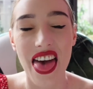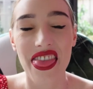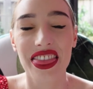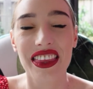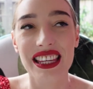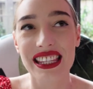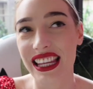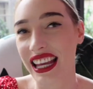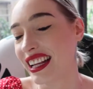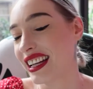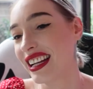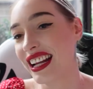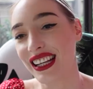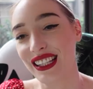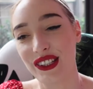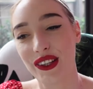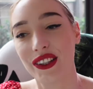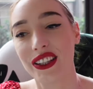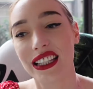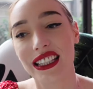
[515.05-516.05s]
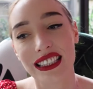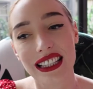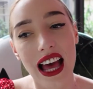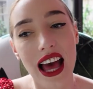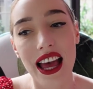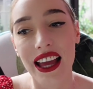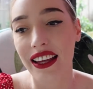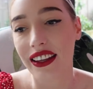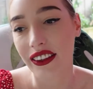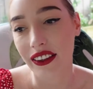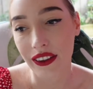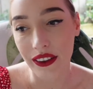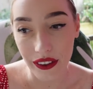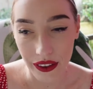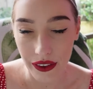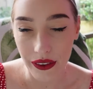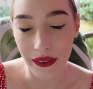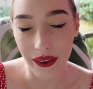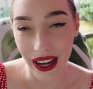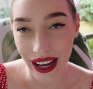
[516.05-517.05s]
The second I saw this, I
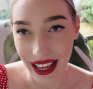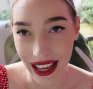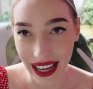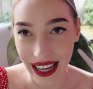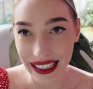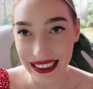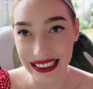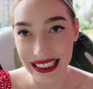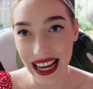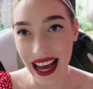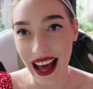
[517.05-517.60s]
knew I had to